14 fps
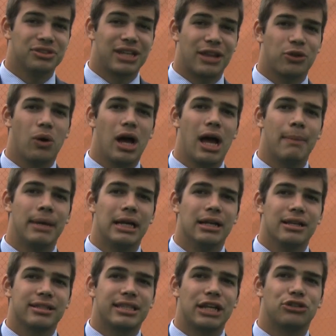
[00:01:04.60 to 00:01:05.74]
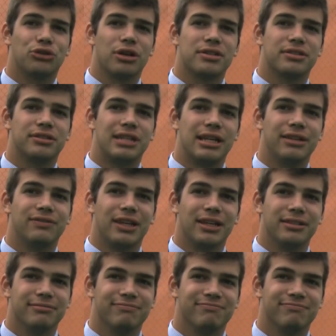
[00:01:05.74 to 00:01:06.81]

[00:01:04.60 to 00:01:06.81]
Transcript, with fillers: Seth Quam, Citrus TV.